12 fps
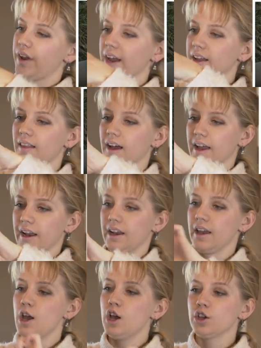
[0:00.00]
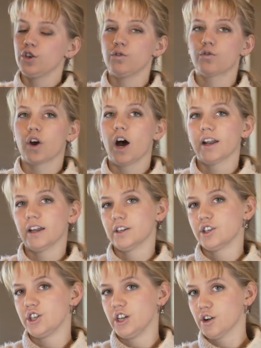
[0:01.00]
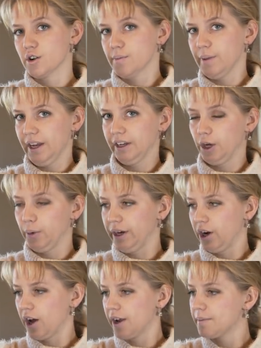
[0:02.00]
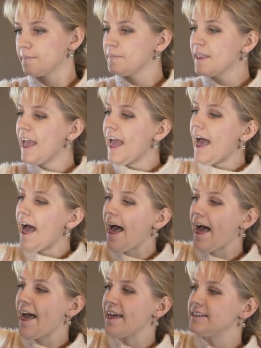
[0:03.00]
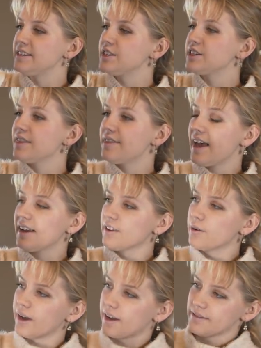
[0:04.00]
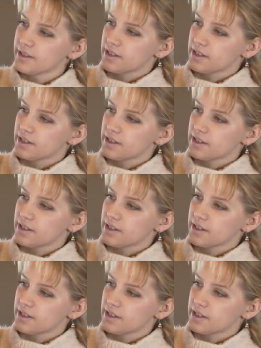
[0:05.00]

neckline, you've got a sheer bit going on. And then you have